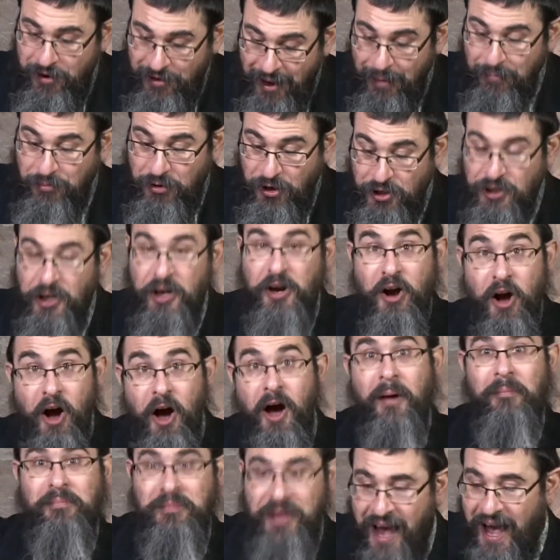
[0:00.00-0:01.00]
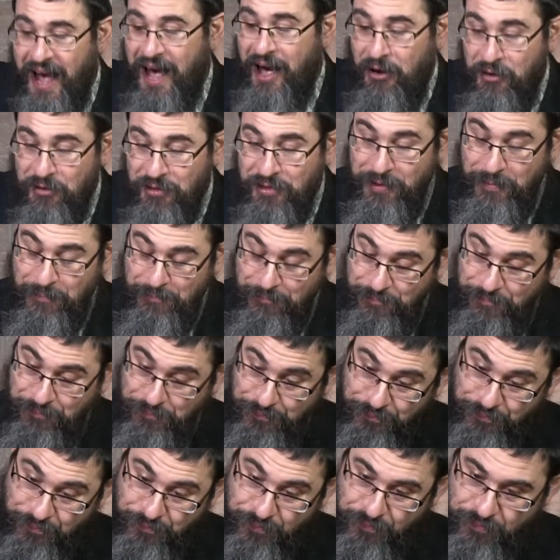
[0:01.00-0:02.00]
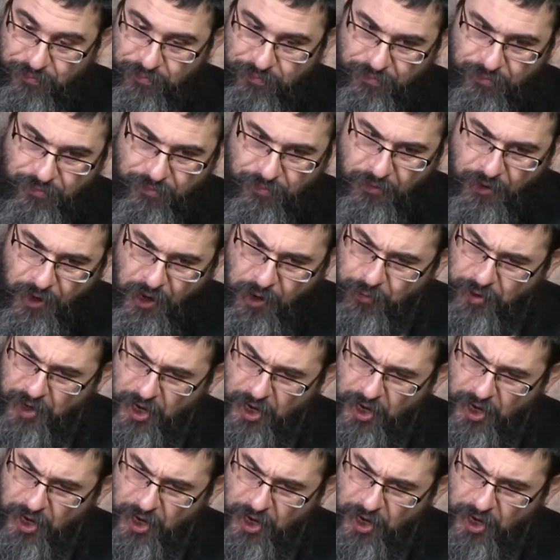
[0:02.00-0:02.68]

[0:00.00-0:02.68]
of time to actually calm down. And